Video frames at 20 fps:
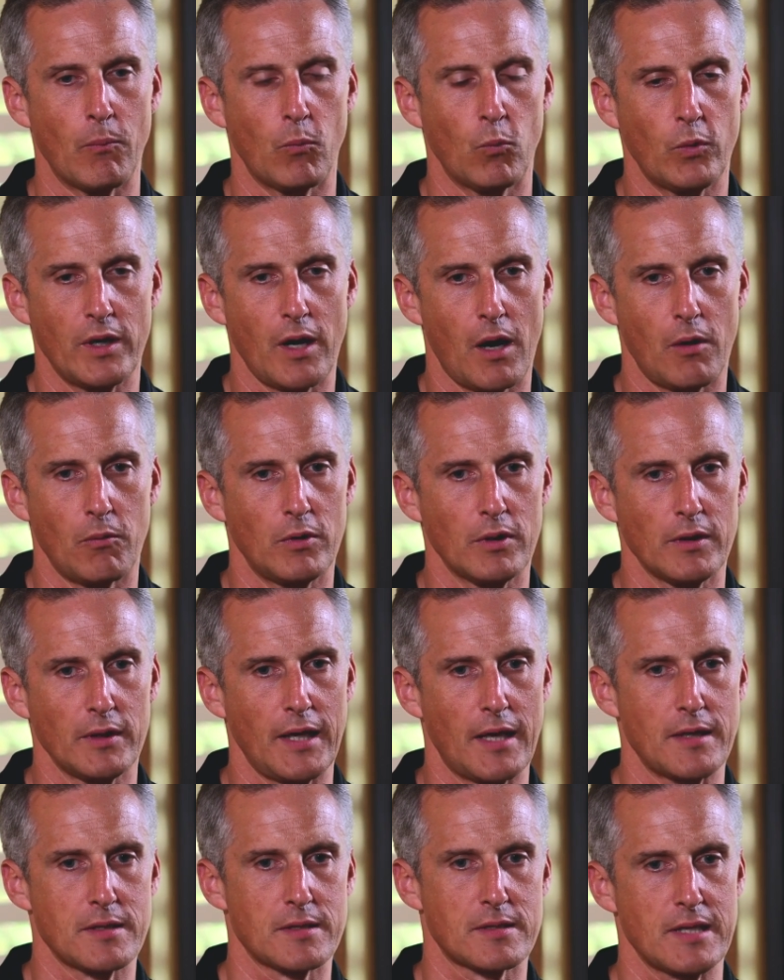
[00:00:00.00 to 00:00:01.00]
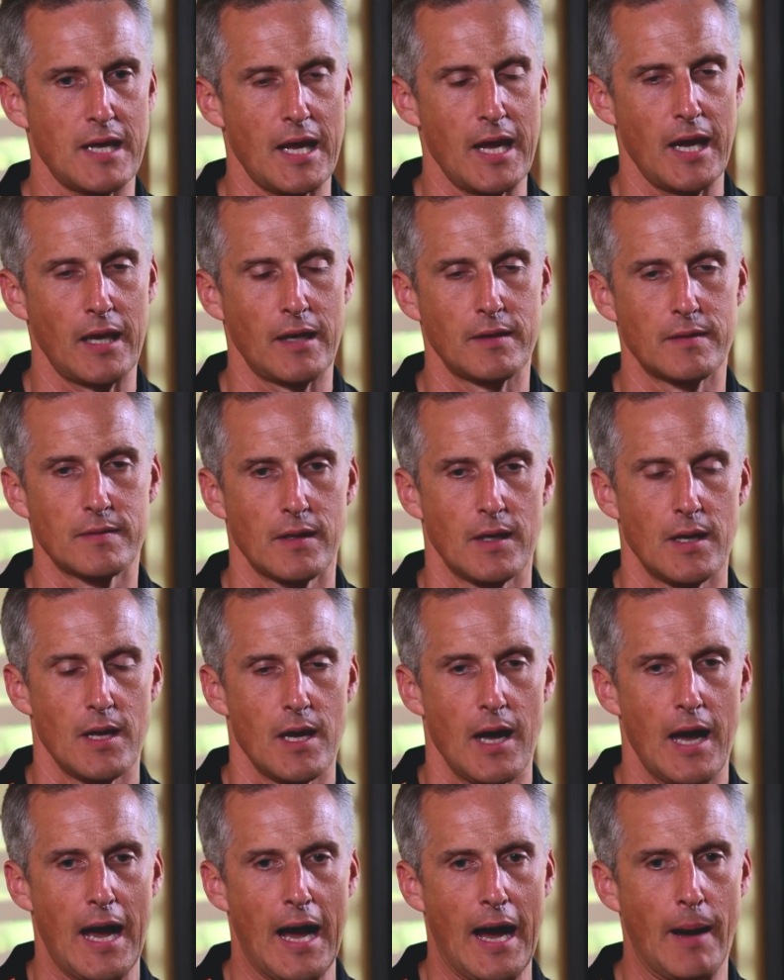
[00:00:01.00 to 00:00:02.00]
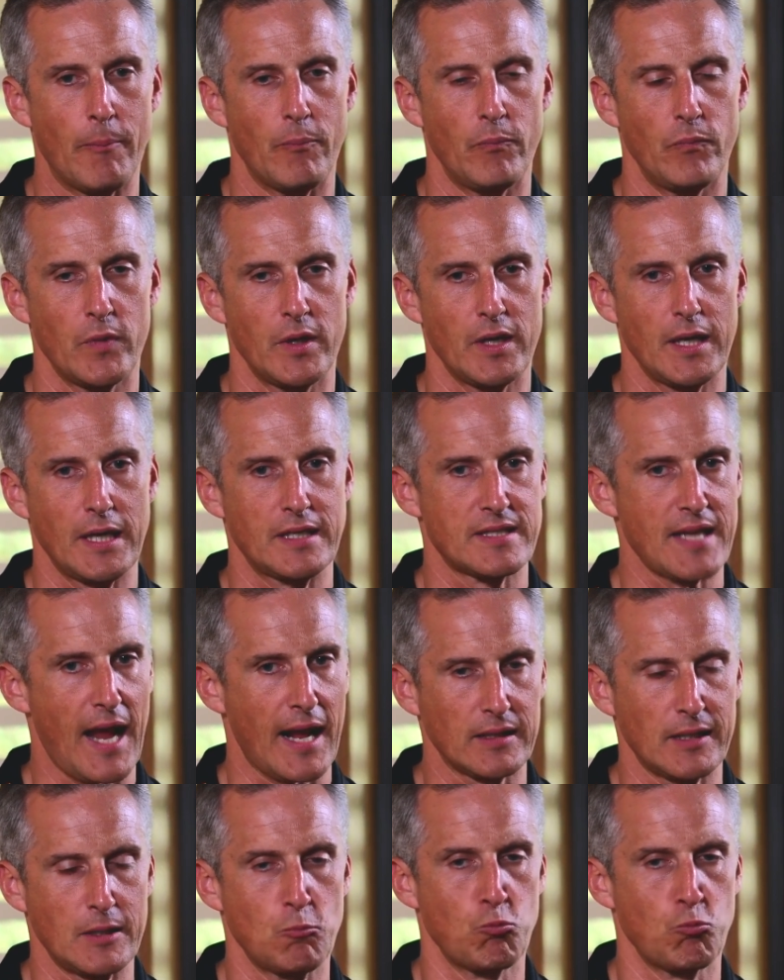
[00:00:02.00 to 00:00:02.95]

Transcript: We don't really understand exactly